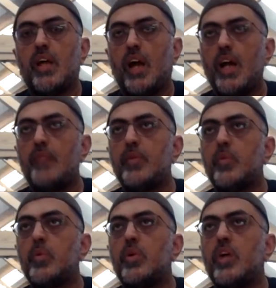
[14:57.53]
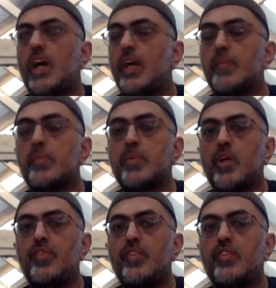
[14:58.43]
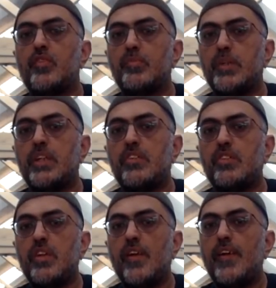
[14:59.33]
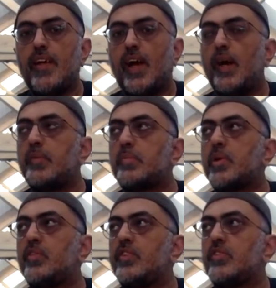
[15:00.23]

I am the prophet of mercy, I am the prophet